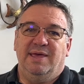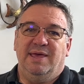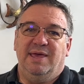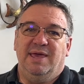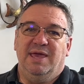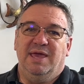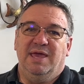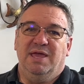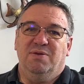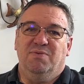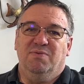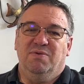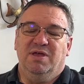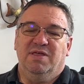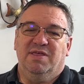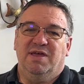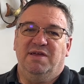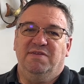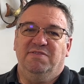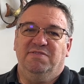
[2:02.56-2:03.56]
and
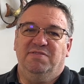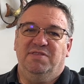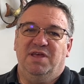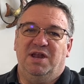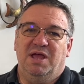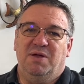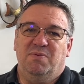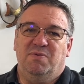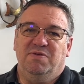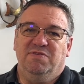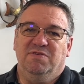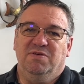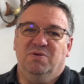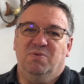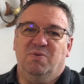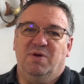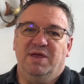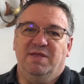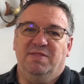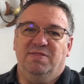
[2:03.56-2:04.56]
realized that I wasn't
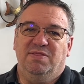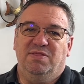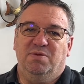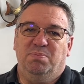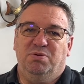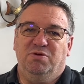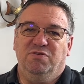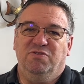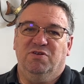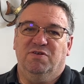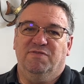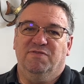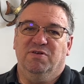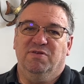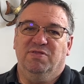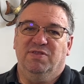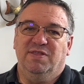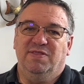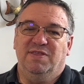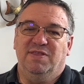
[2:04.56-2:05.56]
quite the
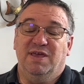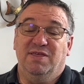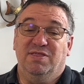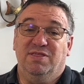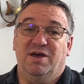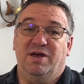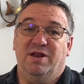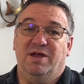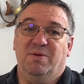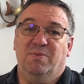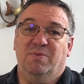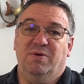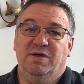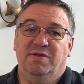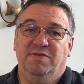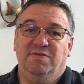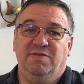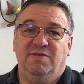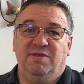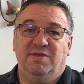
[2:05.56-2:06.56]
pushover that they thought I
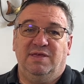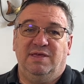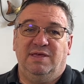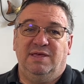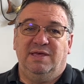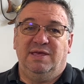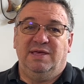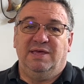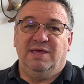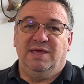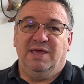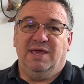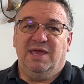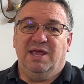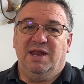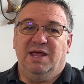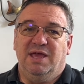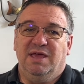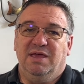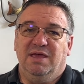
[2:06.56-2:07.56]
was.
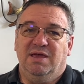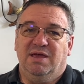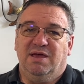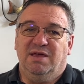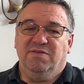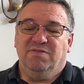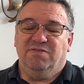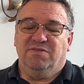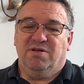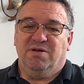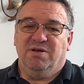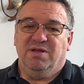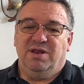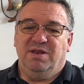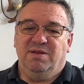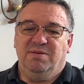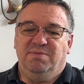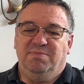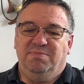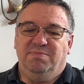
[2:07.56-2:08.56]
And I
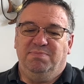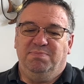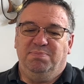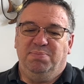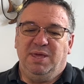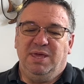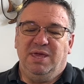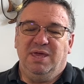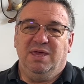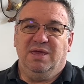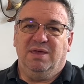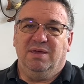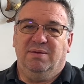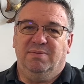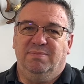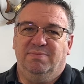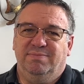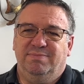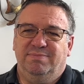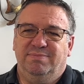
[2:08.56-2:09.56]
started being
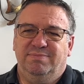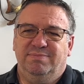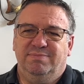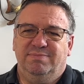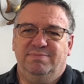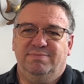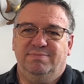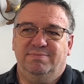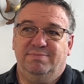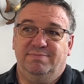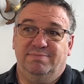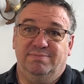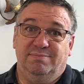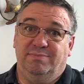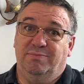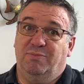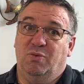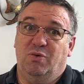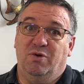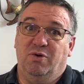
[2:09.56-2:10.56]

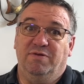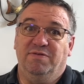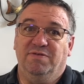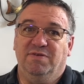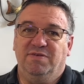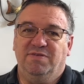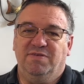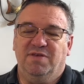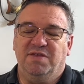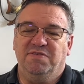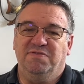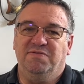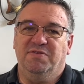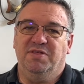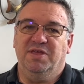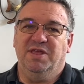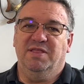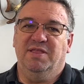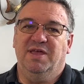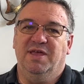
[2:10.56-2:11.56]
more
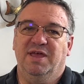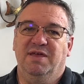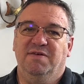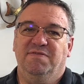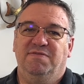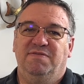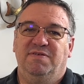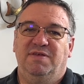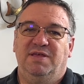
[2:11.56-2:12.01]
successful in life.